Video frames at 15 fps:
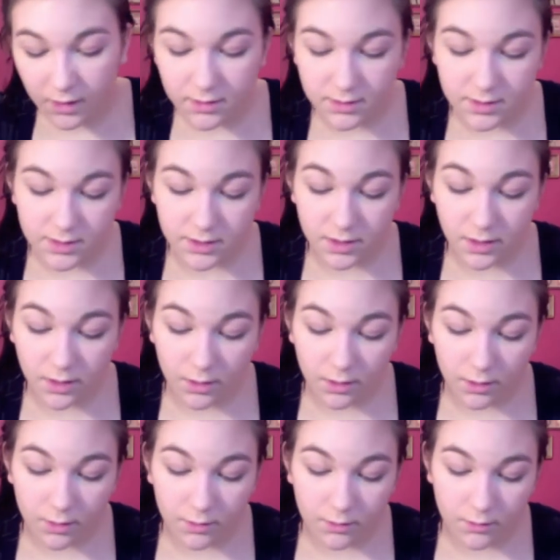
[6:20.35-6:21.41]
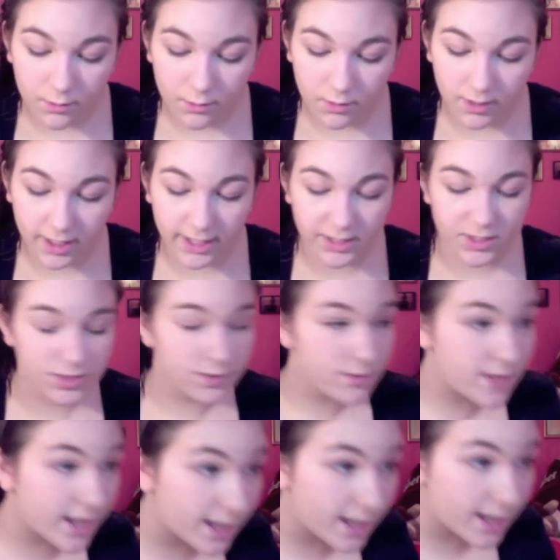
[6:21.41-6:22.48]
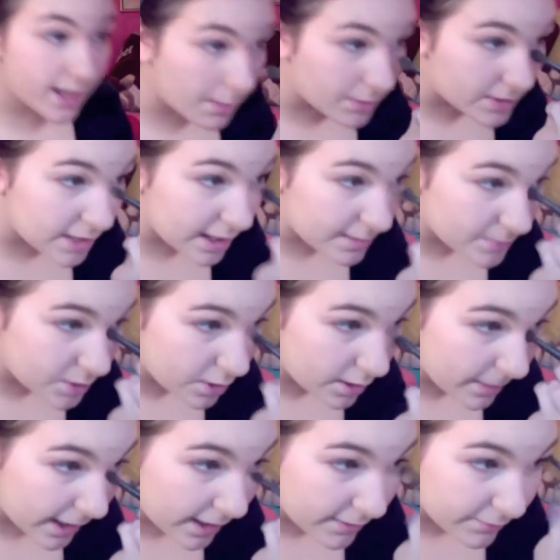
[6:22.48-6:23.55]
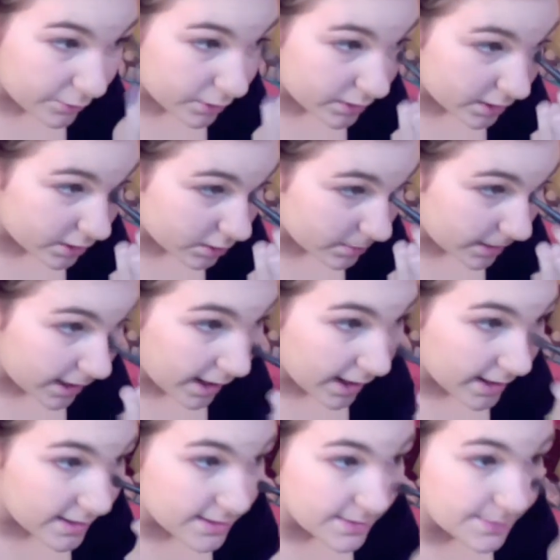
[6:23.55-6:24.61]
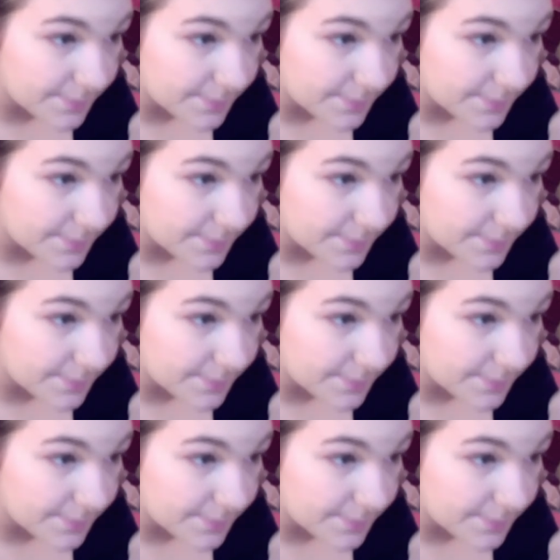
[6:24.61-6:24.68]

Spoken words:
And so I just do that a couple times, going back and forth under my eyes.